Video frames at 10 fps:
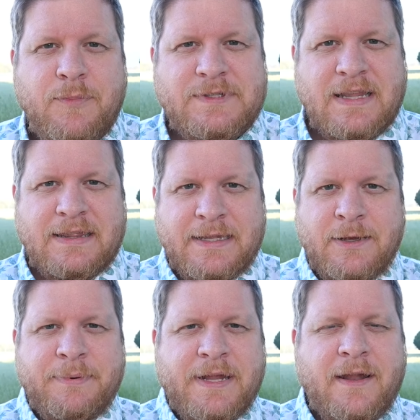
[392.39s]
was a
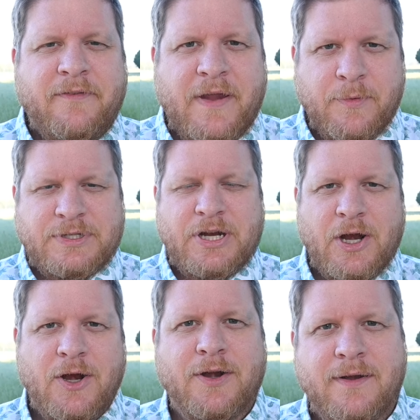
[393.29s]
little bit of a
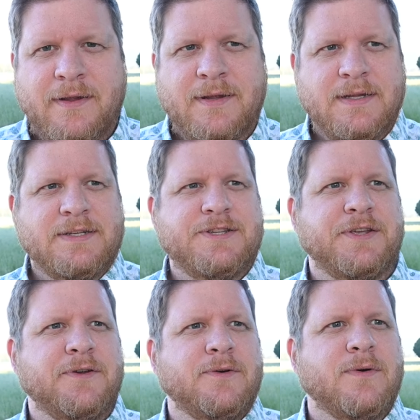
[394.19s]
return
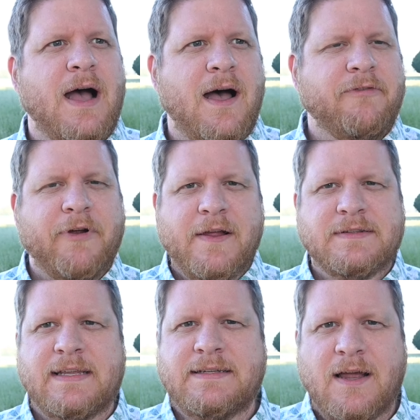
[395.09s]
to
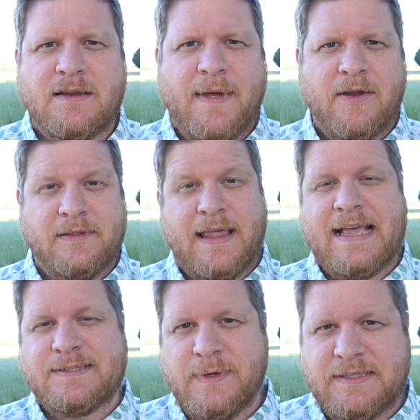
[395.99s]
fragrance I talked about in
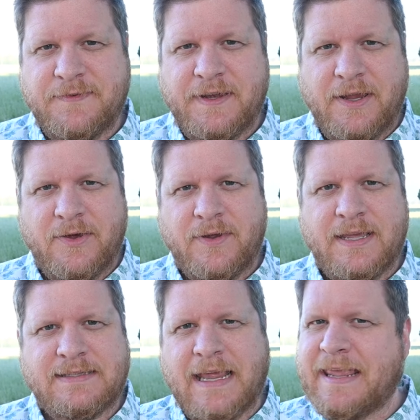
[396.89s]
last week's video,
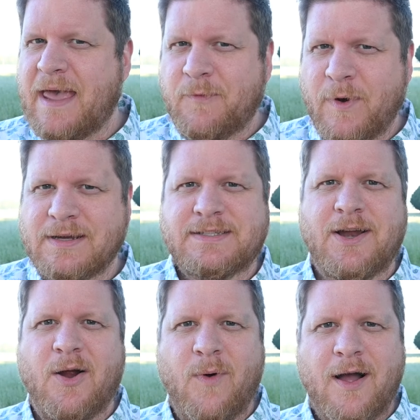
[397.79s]
because I kept wearing
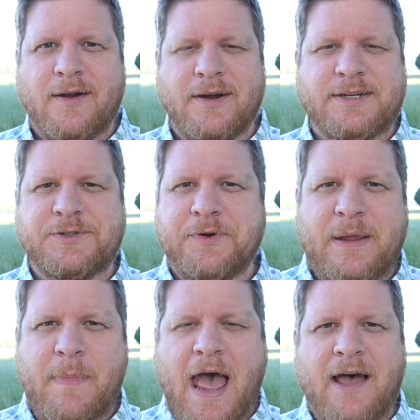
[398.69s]
Starwalker
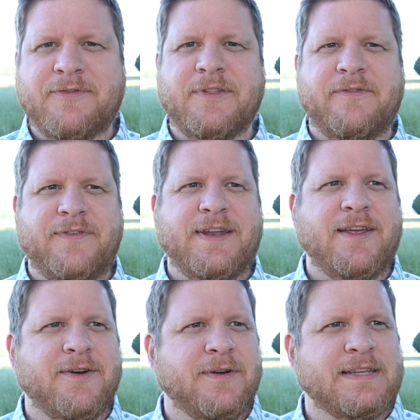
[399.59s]
Extreme after the
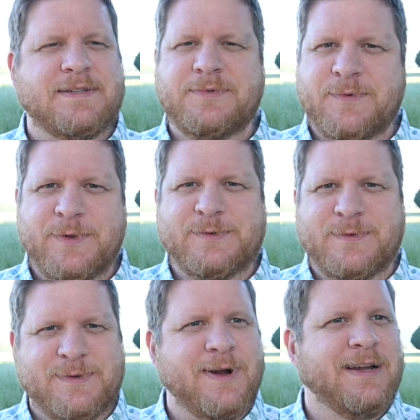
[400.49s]
video, because it was one of those
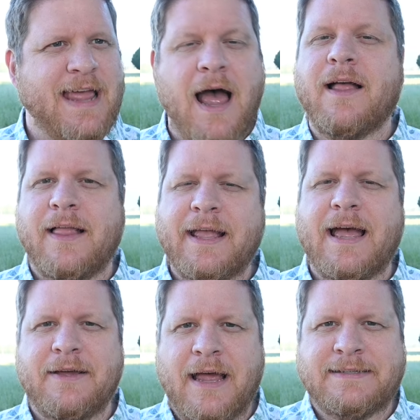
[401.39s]
ones where, yeah, like
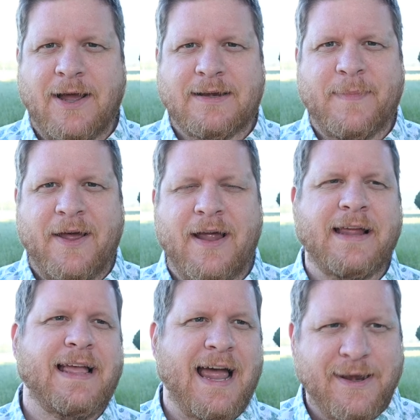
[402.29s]
I talked about, I
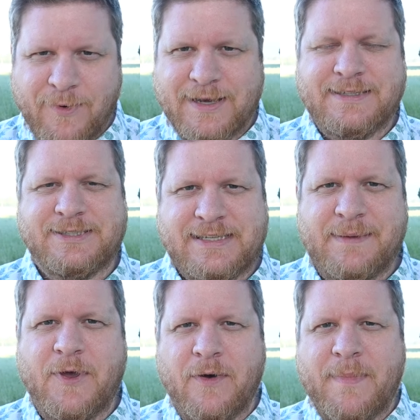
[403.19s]
kind of wanted to just
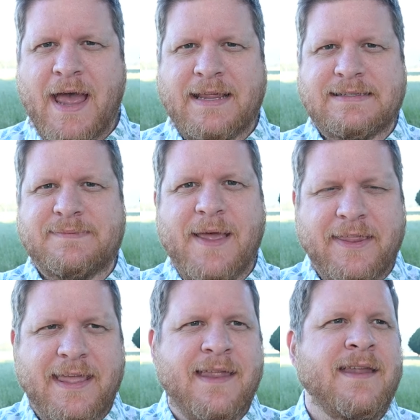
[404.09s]
keep going back and
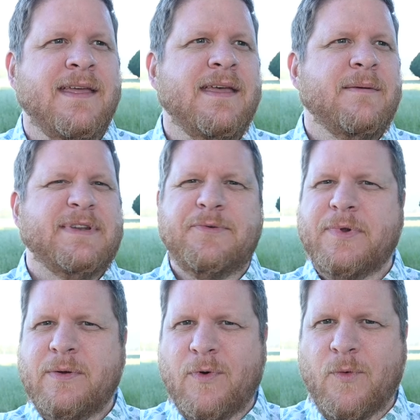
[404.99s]
smelling it. Didn't
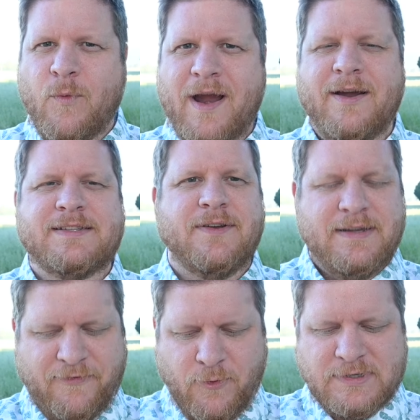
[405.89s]
really want to wear it, so I
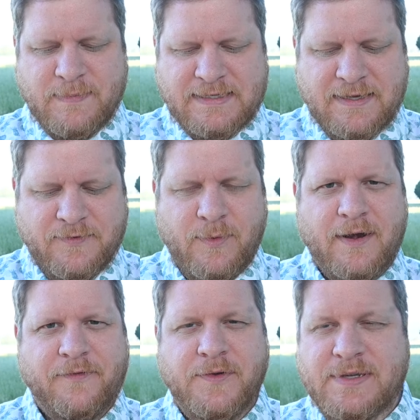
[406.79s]
forced myself to wear
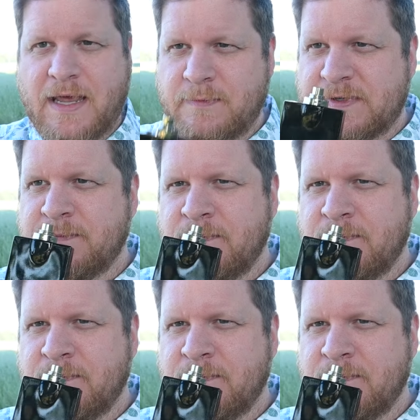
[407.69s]
it a few times.